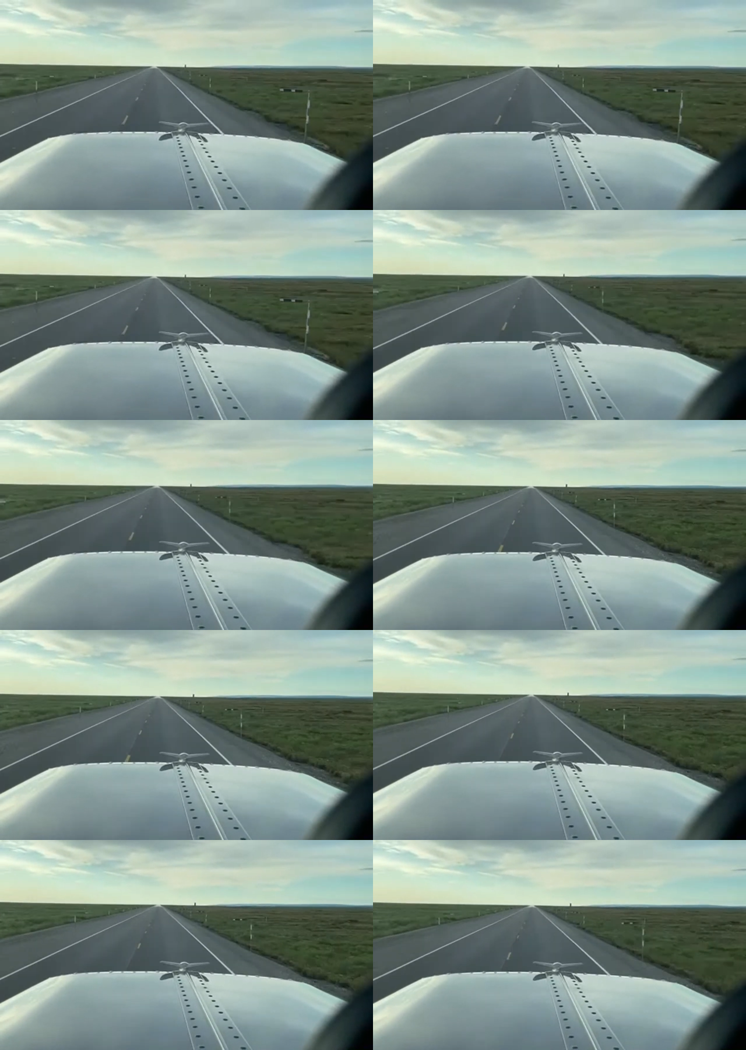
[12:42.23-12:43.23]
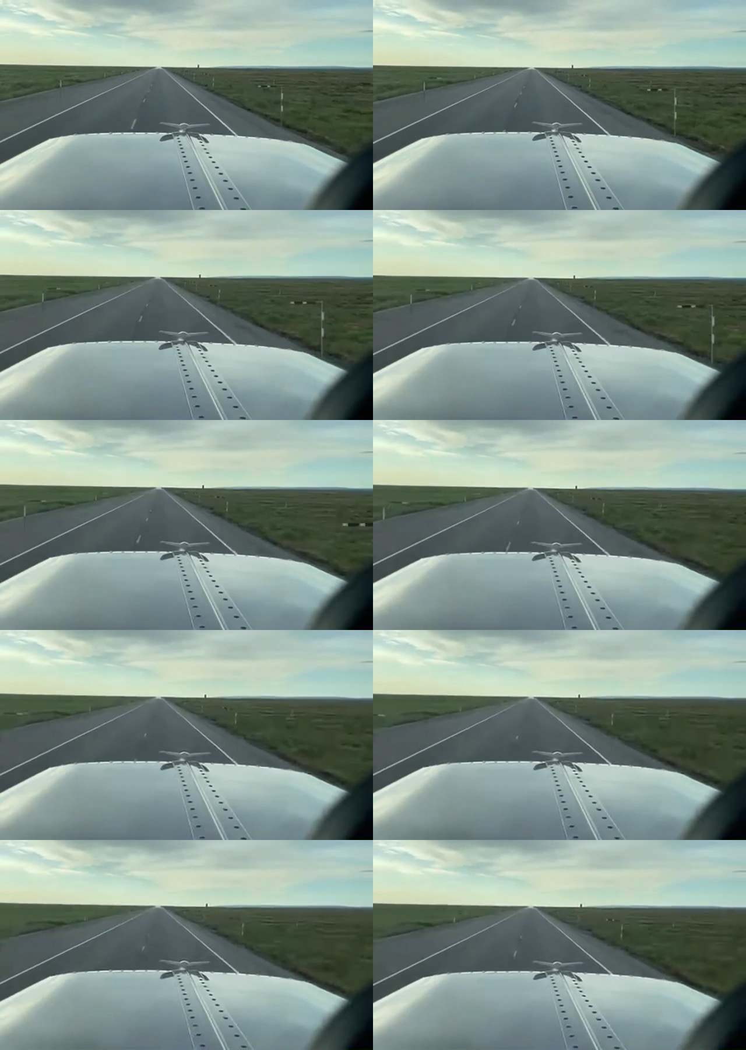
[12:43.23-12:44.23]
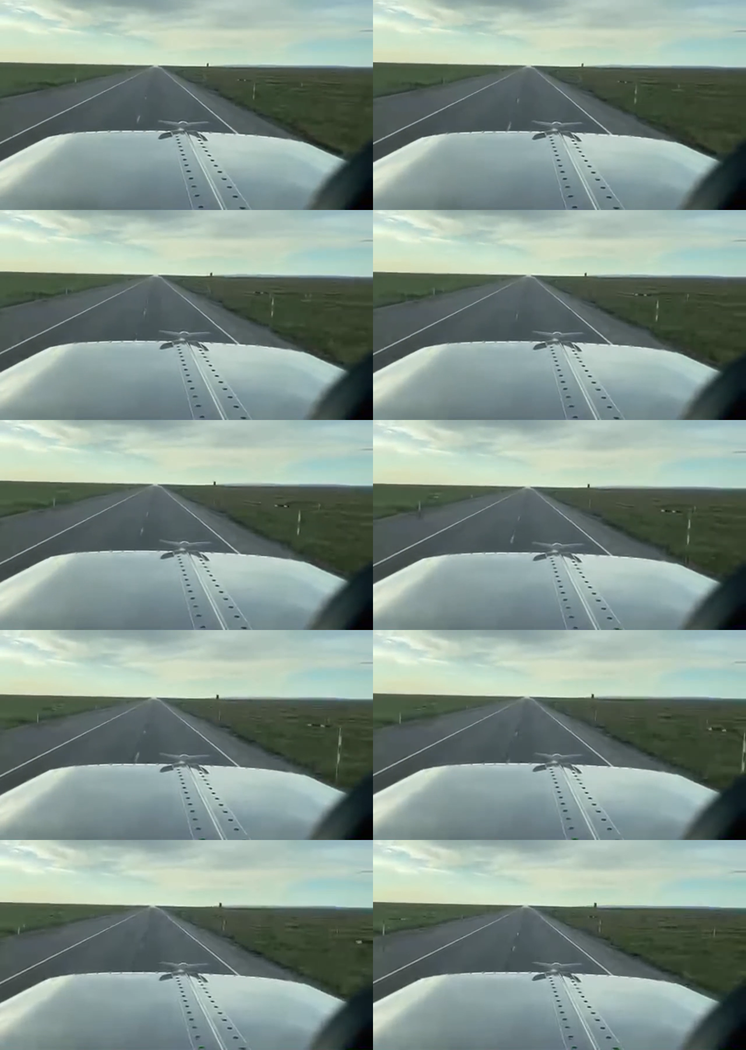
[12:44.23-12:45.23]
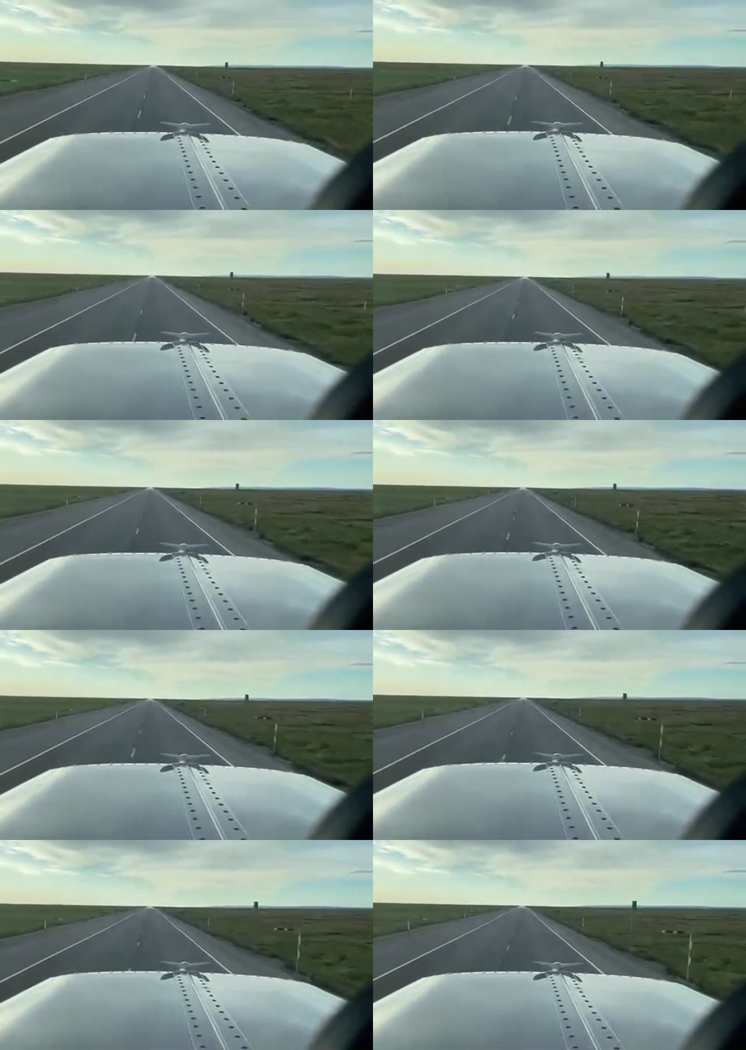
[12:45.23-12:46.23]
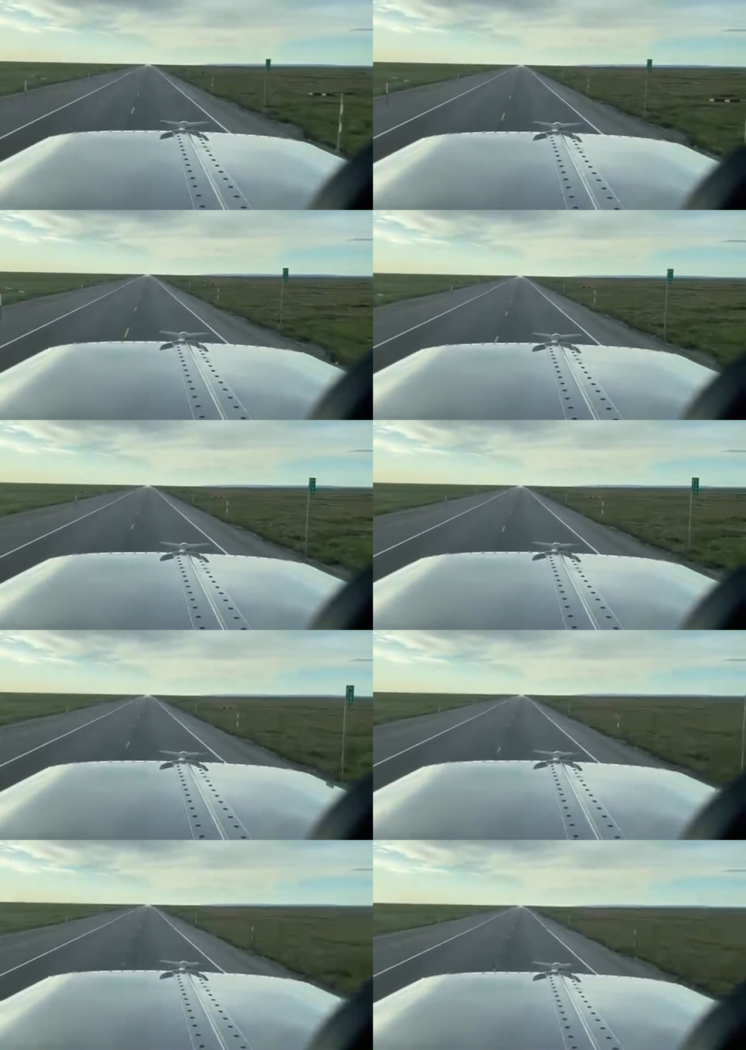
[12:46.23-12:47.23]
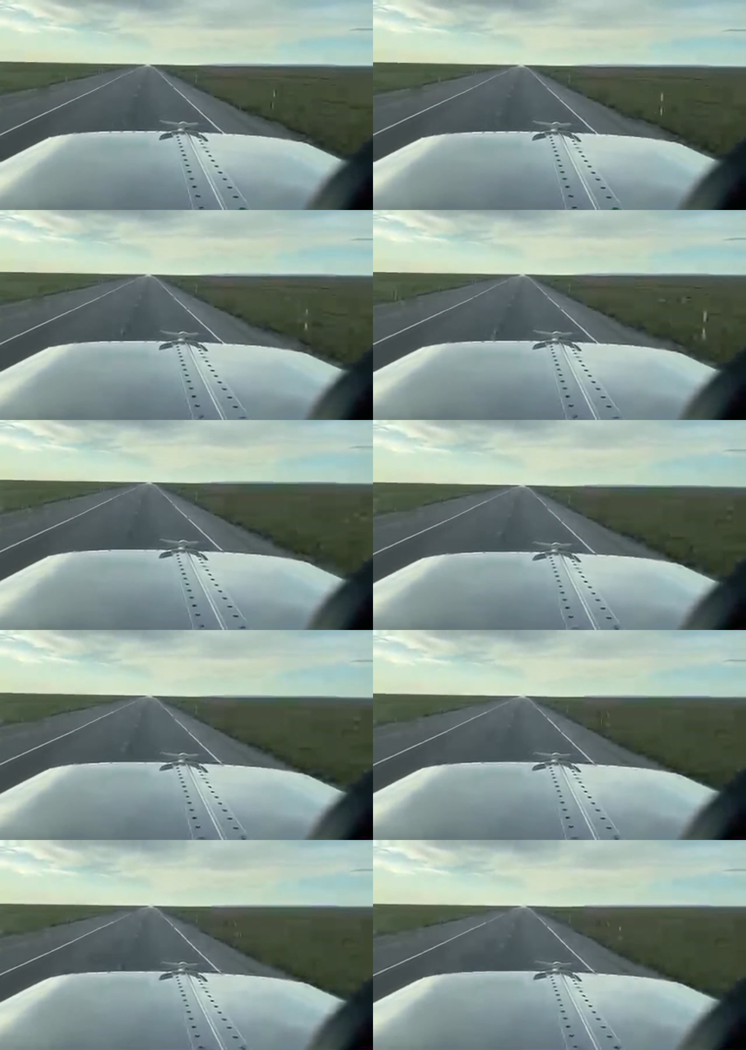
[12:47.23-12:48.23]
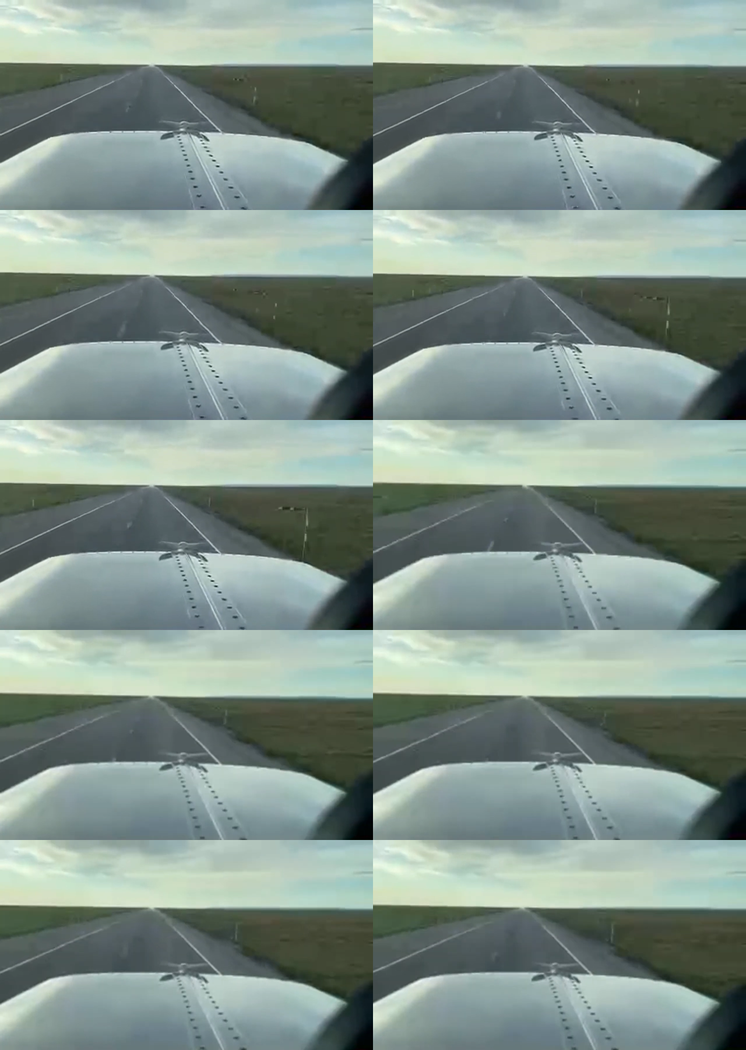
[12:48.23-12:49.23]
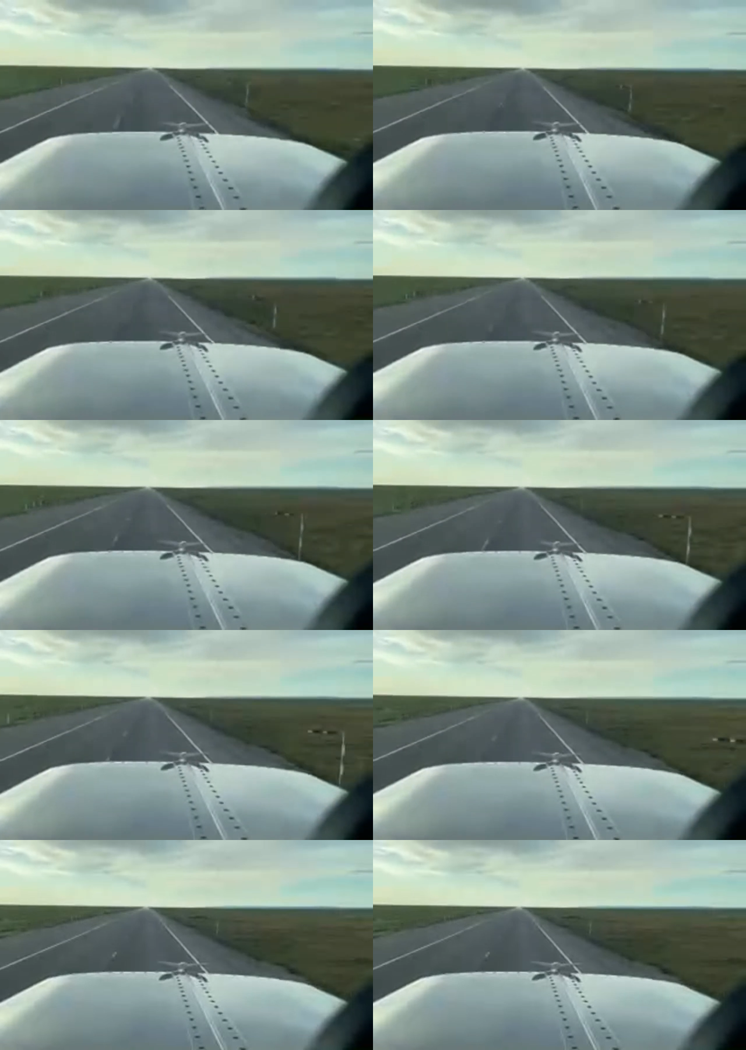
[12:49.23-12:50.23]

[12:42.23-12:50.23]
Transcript: [unreadable: no face in view]